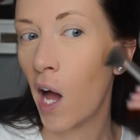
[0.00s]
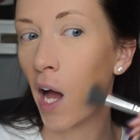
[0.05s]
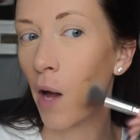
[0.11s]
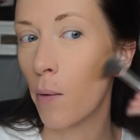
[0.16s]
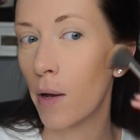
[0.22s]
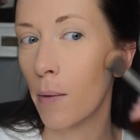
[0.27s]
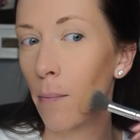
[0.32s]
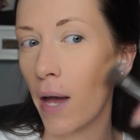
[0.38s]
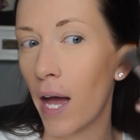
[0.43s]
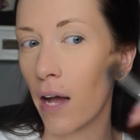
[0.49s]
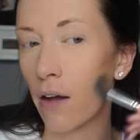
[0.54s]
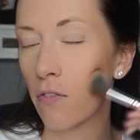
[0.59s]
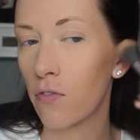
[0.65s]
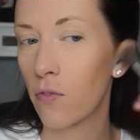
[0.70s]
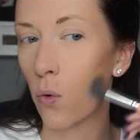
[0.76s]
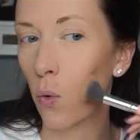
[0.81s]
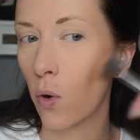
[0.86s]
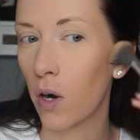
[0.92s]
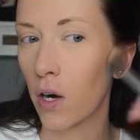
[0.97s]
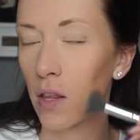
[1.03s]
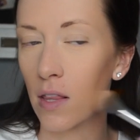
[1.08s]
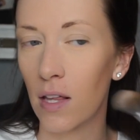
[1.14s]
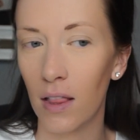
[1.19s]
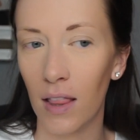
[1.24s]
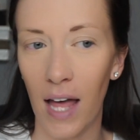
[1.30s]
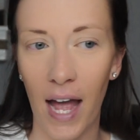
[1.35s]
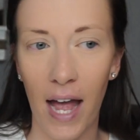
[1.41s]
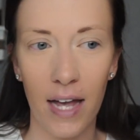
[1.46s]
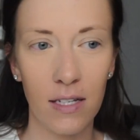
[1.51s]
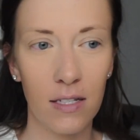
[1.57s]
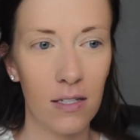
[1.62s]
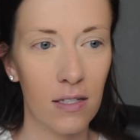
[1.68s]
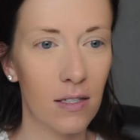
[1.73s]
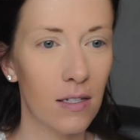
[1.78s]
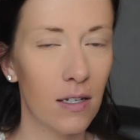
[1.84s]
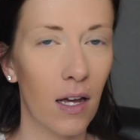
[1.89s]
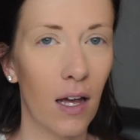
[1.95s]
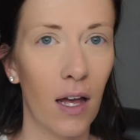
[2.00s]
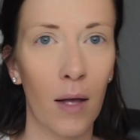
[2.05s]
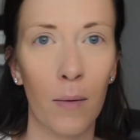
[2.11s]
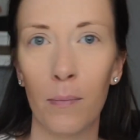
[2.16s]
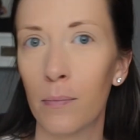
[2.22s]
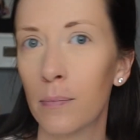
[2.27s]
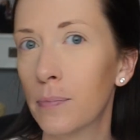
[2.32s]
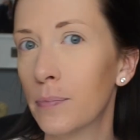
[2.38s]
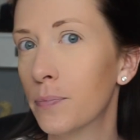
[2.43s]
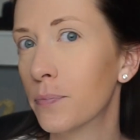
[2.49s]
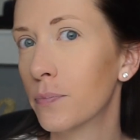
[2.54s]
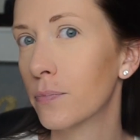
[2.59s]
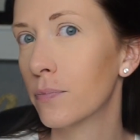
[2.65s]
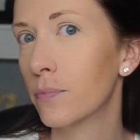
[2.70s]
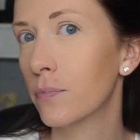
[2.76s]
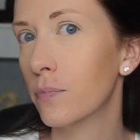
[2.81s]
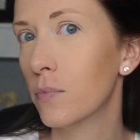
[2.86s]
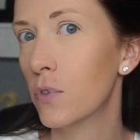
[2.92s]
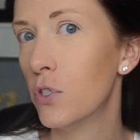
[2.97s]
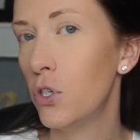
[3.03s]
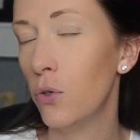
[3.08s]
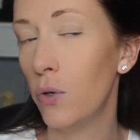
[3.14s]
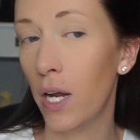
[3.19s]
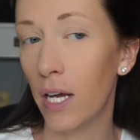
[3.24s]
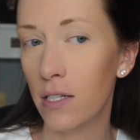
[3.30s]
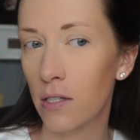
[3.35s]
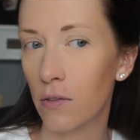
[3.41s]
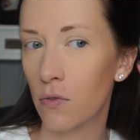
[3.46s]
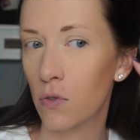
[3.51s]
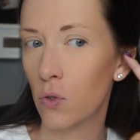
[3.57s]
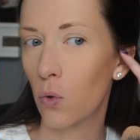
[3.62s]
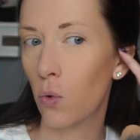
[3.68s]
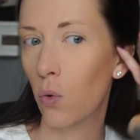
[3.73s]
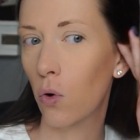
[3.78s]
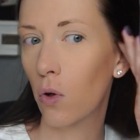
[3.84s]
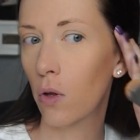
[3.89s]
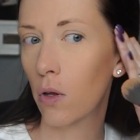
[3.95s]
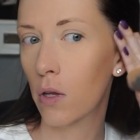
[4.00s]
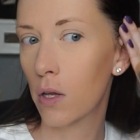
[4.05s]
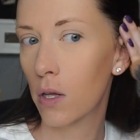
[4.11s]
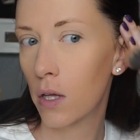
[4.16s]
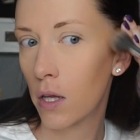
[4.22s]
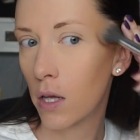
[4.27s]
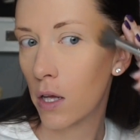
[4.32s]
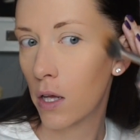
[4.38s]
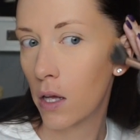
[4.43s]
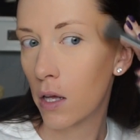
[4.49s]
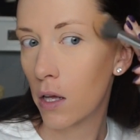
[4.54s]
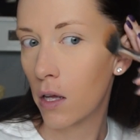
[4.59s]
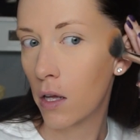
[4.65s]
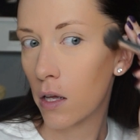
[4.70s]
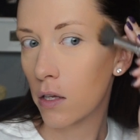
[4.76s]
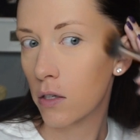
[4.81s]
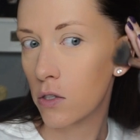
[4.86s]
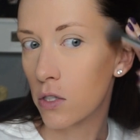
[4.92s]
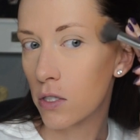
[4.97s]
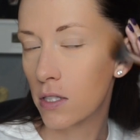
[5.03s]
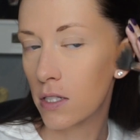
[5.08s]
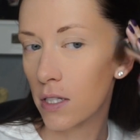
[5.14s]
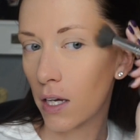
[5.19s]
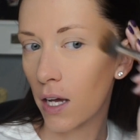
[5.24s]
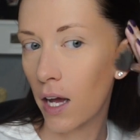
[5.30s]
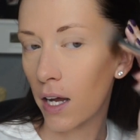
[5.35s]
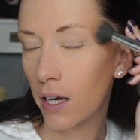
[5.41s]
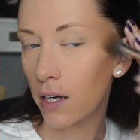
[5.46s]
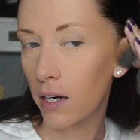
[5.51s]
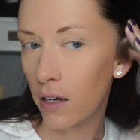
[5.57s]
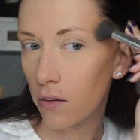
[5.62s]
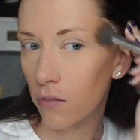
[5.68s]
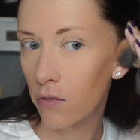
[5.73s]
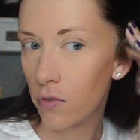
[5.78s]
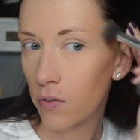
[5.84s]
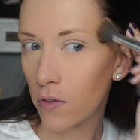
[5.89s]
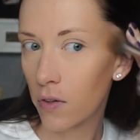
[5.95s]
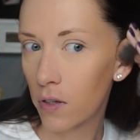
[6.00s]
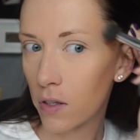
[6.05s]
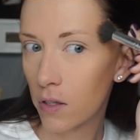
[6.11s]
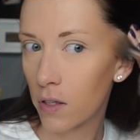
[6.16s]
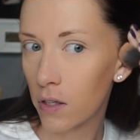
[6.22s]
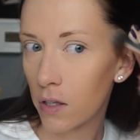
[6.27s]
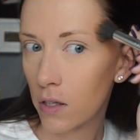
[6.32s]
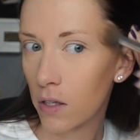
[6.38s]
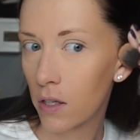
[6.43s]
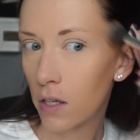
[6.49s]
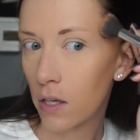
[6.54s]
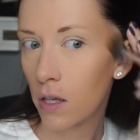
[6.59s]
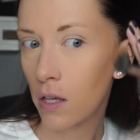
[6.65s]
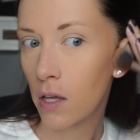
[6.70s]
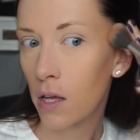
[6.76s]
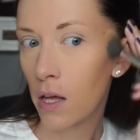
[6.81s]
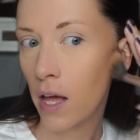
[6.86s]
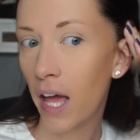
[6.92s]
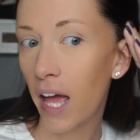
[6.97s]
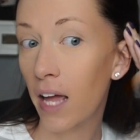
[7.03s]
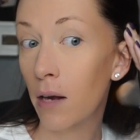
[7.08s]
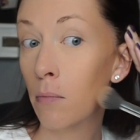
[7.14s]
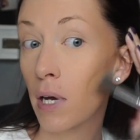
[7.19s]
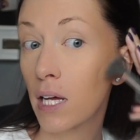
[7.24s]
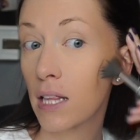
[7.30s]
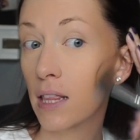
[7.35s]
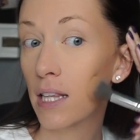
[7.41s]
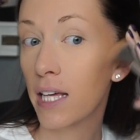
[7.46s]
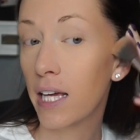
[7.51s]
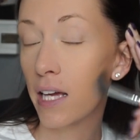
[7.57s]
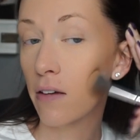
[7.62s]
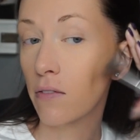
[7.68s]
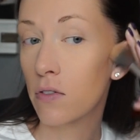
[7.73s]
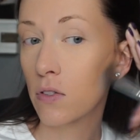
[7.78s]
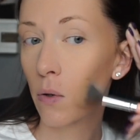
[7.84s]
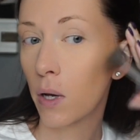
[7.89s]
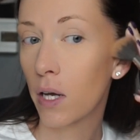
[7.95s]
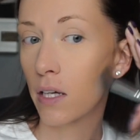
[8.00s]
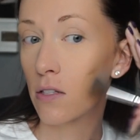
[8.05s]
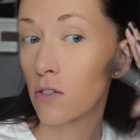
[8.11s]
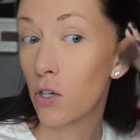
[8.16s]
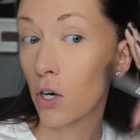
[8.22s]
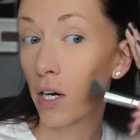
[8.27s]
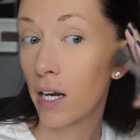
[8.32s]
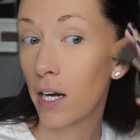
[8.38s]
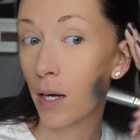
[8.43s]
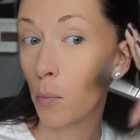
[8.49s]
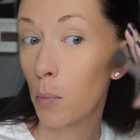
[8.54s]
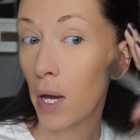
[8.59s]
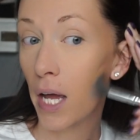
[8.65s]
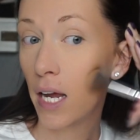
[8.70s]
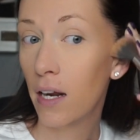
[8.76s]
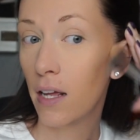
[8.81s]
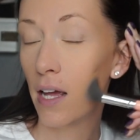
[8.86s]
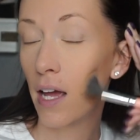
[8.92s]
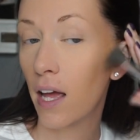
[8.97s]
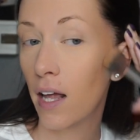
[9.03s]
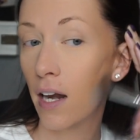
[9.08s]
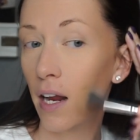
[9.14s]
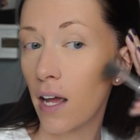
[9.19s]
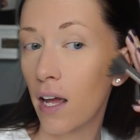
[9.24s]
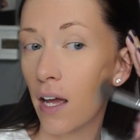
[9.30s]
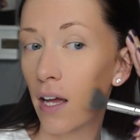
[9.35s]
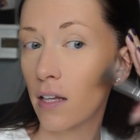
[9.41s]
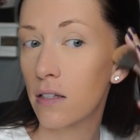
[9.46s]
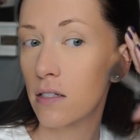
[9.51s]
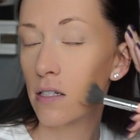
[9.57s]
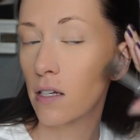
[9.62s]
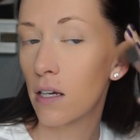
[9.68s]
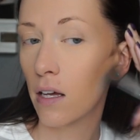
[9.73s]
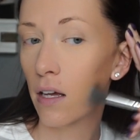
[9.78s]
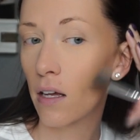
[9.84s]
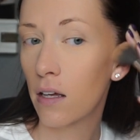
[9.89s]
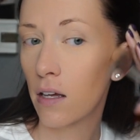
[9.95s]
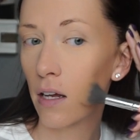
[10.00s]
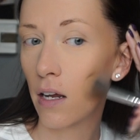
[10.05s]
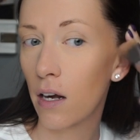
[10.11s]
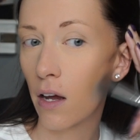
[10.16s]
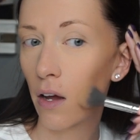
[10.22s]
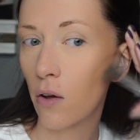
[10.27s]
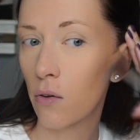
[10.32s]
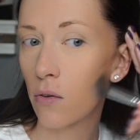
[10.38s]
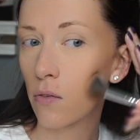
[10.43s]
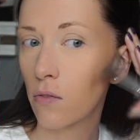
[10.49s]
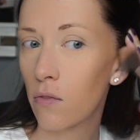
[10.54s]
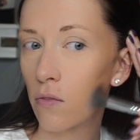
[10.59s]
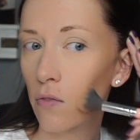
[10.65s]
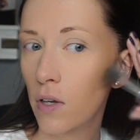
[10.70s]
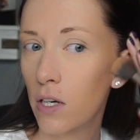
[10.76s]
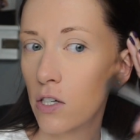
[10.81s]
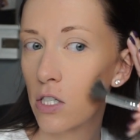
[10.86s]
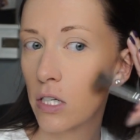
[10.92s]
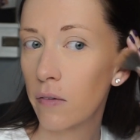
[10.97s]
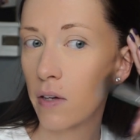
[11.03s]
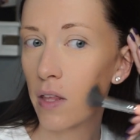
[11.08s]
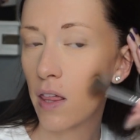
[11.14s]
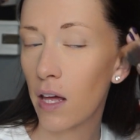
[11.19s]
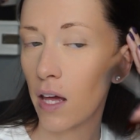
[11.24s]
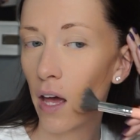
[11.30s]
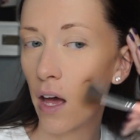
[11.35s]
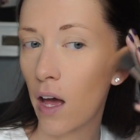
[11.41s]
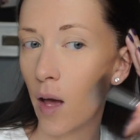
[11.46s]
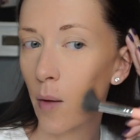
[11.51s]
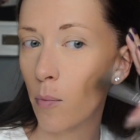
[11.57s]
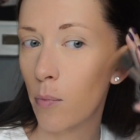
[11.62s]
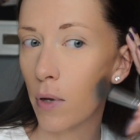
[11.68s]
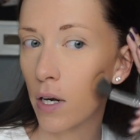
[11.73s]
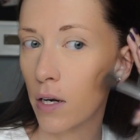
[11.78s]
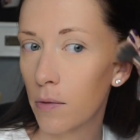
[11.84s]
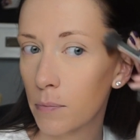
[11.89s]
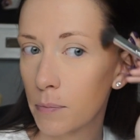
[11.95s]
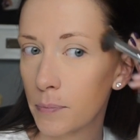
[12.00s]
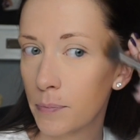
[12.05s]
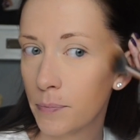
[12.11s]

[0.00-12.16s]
I went back for the last 2 days of school just to kind of end my leave so I could start getting paid again and to, you know, finish everything up and